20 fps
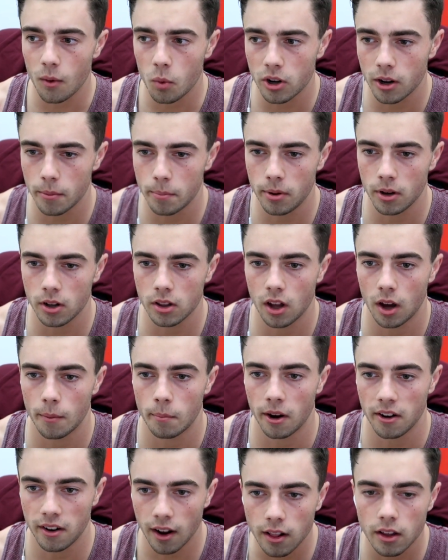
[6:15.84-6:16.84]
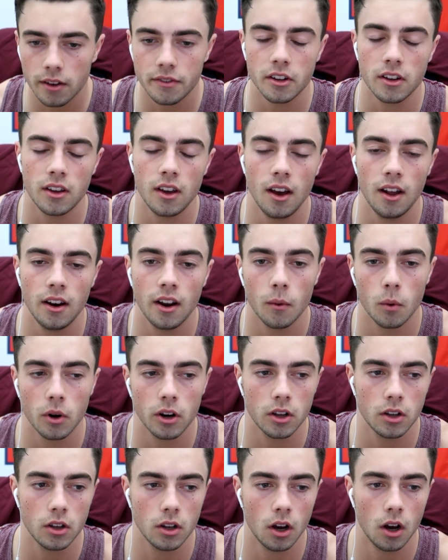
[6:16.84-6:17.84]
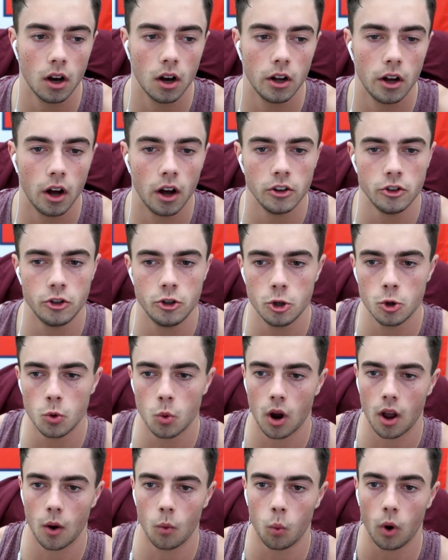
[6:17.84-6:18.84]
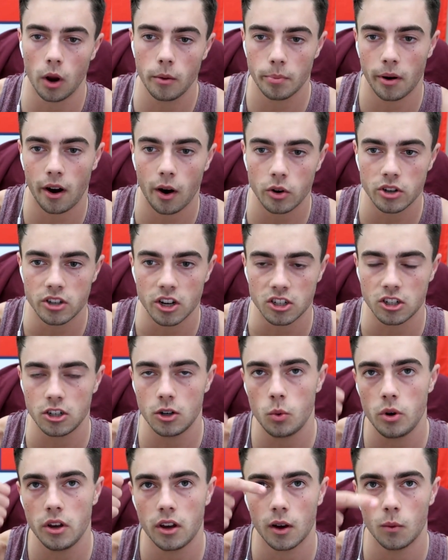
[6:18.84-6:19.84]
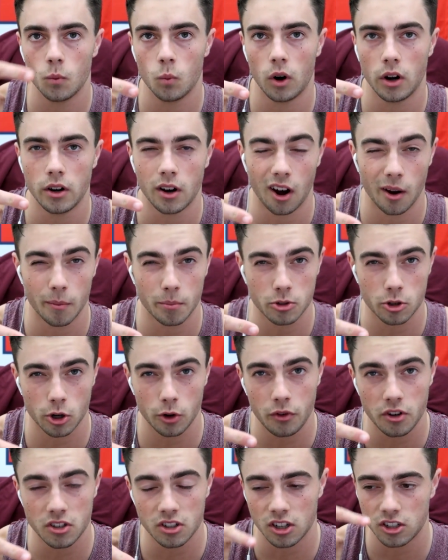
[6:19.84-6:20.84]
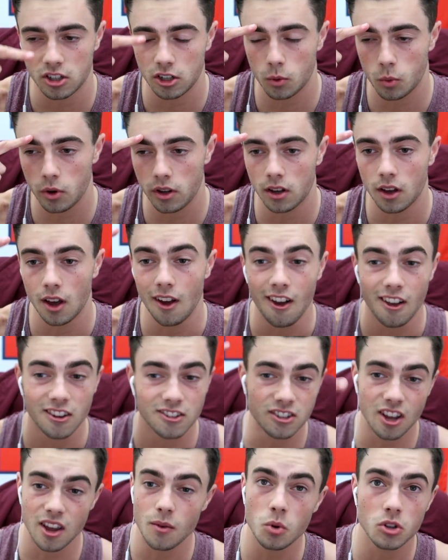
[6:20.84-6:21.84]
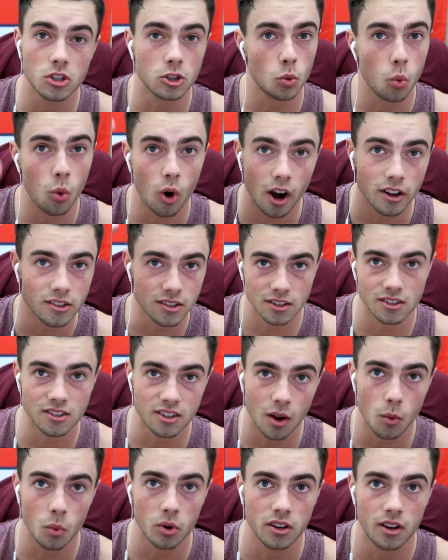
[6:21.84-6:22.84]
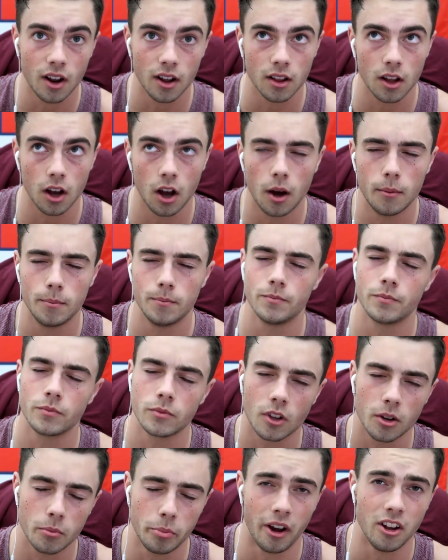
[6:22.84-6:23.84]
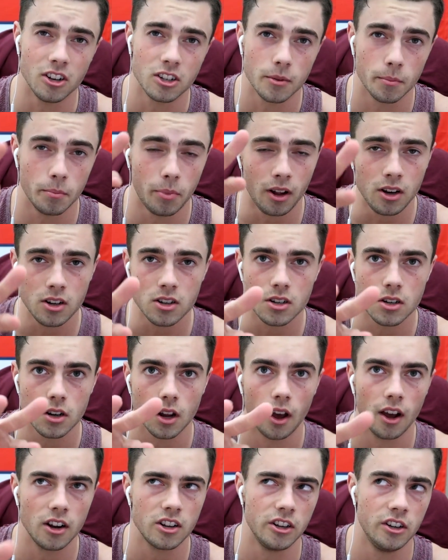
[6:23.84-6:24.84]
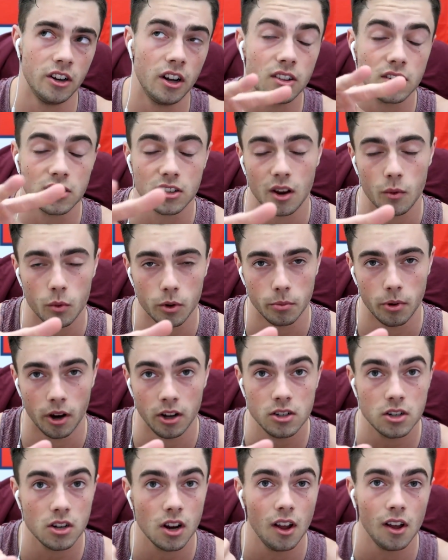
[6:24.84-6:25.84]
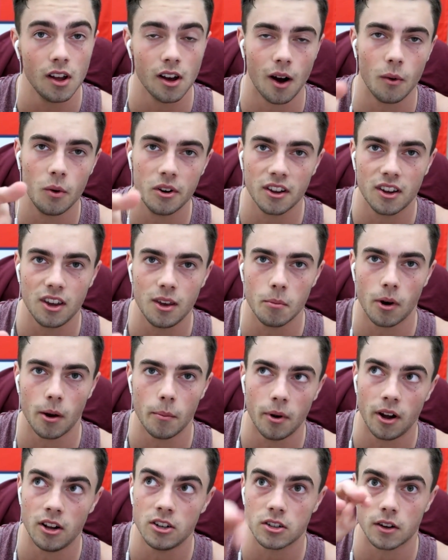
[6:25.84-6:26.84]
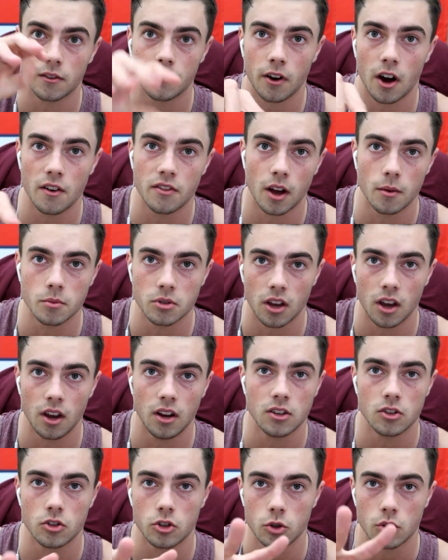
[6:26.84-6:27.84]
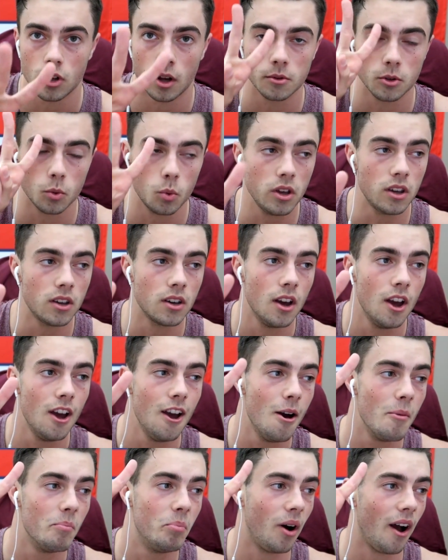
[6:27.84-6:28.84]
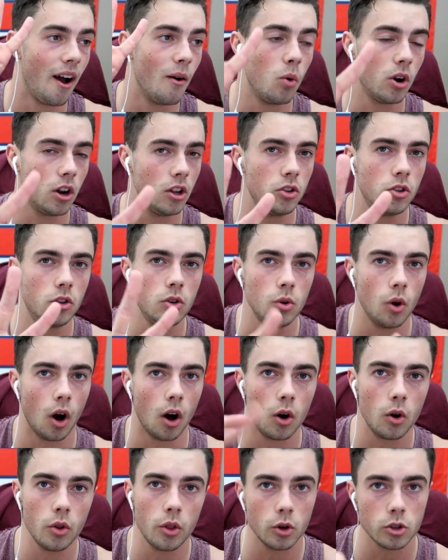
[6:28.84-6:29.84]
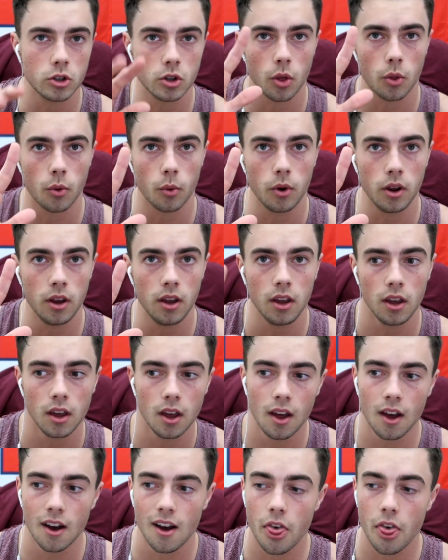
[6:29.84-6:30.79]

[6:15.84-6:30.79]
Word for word: I want to build up my deadlift again. I want to uh, uh, do a one power session a week and one hypertrophy session a week. Same with squats, same with um, bench. Bench, actually not the same with bench. I want to keep my bench on five times eight, two times a week. But I want to do all those three,